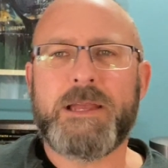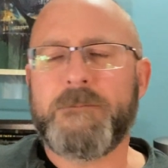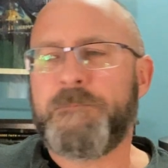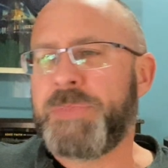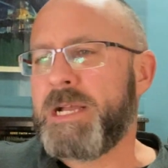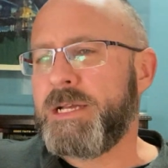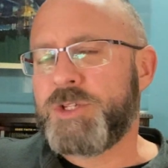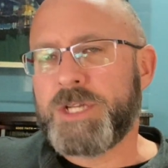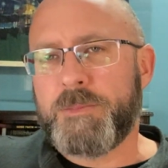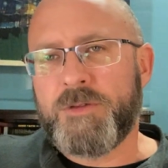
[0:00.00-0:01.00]
and
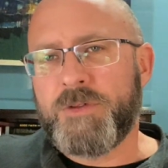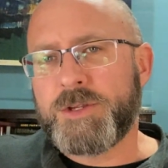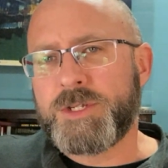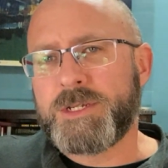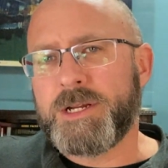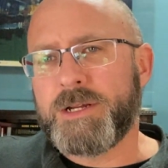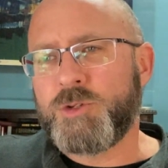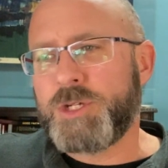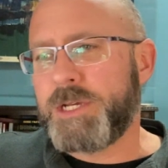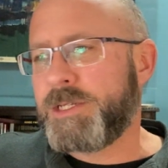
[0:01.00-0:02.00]
some of us uh,
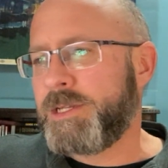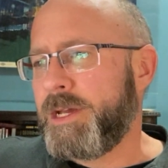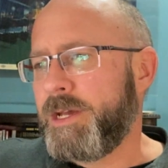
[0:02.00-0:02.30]
just